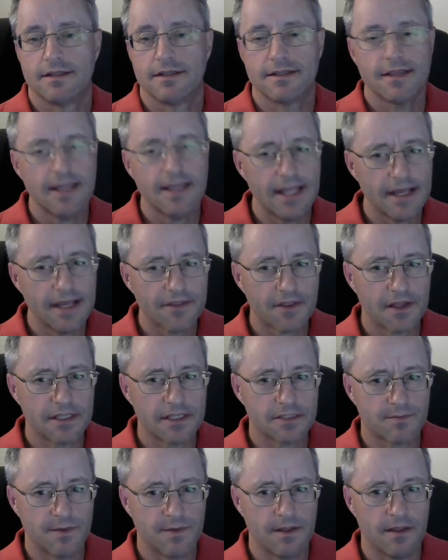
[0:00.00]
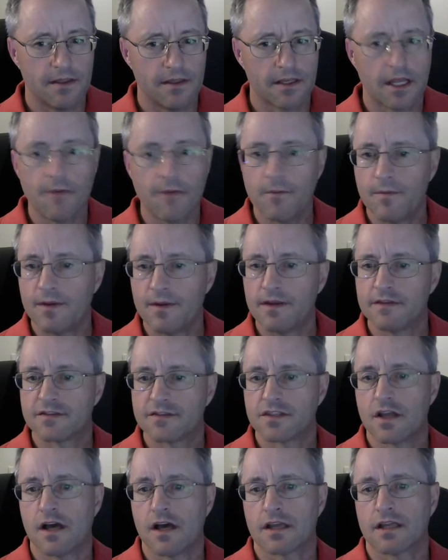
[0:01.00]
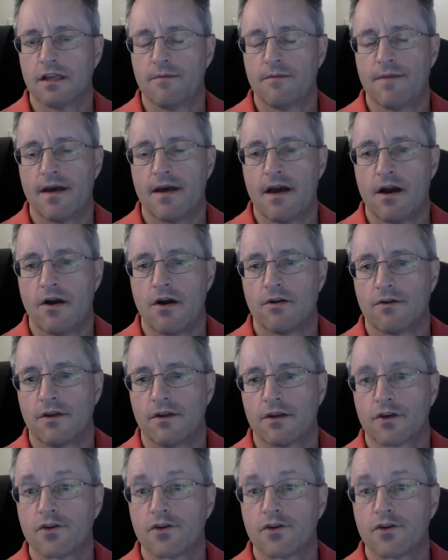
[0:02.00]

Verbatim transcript: Today, I thought I'd spend a couple minutes talking about